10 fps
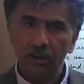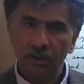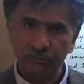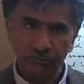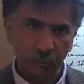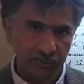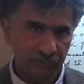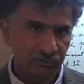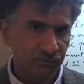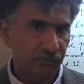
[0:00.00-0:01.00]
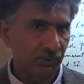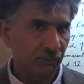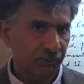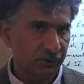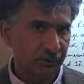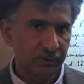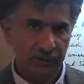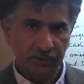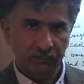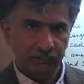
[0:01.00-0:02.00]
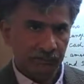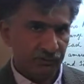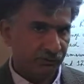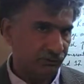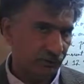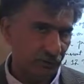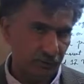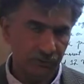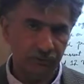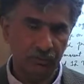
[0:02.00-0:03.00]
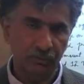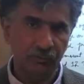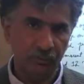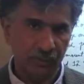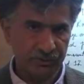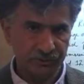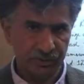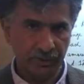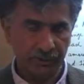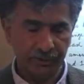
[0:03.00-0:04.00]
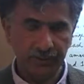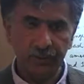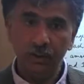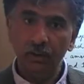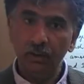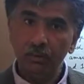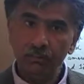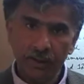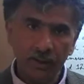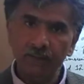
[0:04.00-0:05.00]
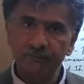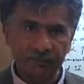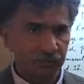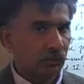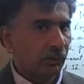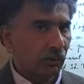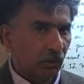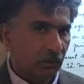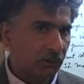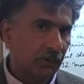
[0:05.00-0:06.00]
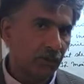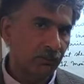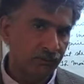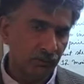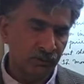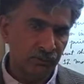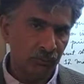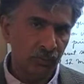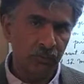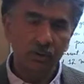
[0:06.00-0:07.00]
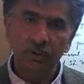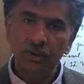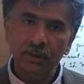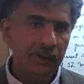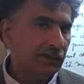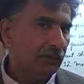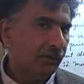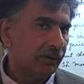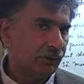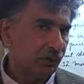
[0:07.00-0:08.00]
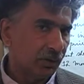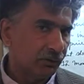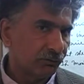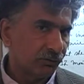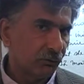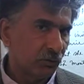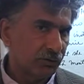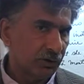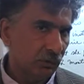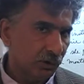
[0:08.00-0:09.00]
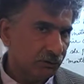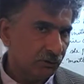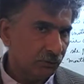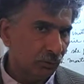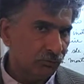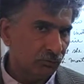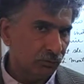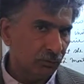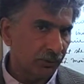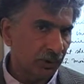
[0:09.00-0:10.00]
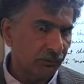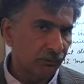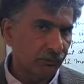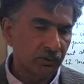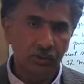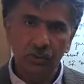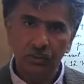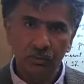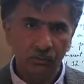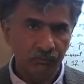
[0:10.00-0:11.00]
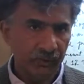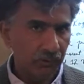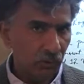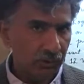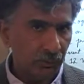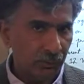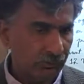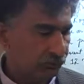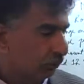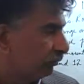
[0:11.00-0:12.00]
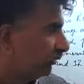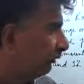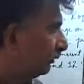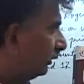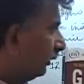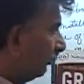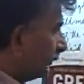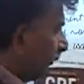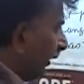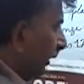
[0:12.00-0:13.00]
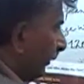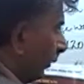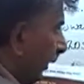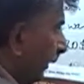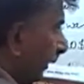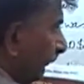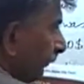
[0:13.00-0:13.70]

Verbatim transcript: as the ones that appeared in the first edition of the revised G R E. We are finished doing all the problems from this book. In the event that you are interested in watching the original solutions to the problems, you will find all the original solutions from day number one